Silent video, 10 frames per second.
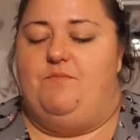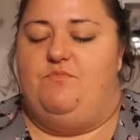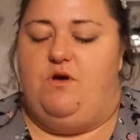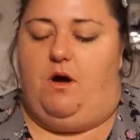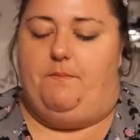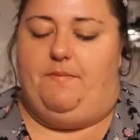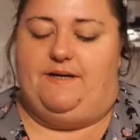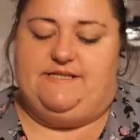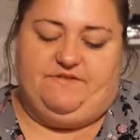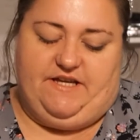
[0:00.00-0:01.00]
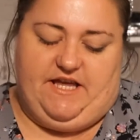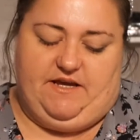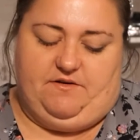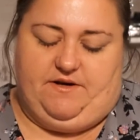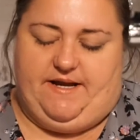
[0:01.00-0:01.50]
Not massively
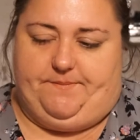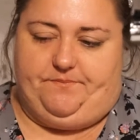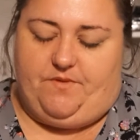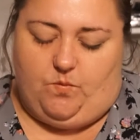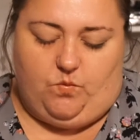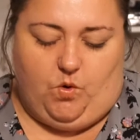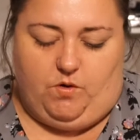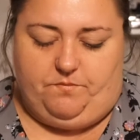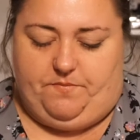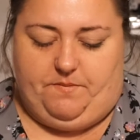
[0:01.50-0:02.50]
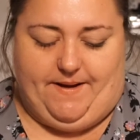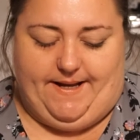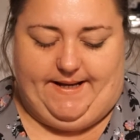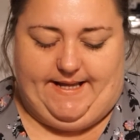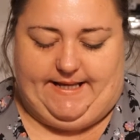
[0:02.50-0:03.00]
keen on it, won't be
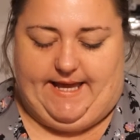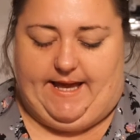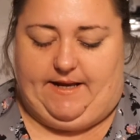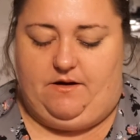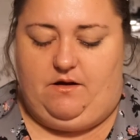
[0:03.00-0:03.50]
buying it again.